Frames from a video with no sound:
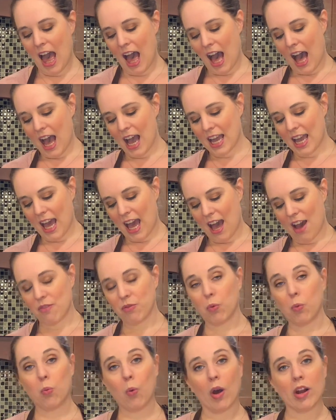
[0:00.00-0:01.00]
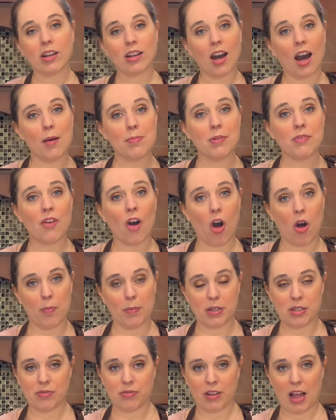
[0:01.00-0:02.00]
I have 1 cup of
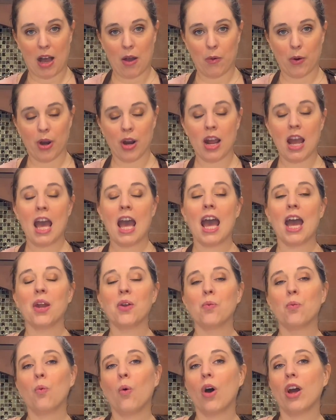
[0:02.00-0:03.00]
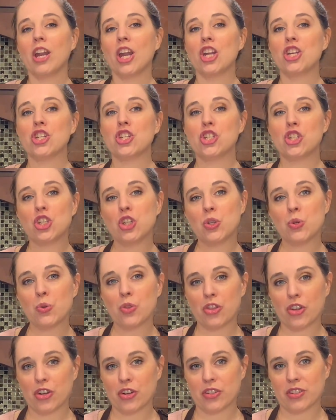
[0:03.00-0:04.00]
almond flour and 1
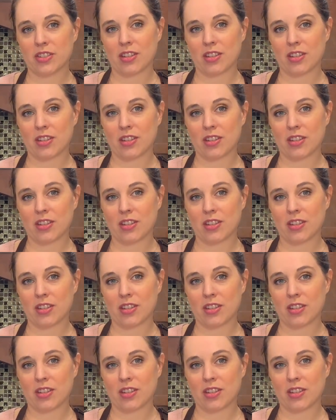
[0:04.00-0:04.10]
2/3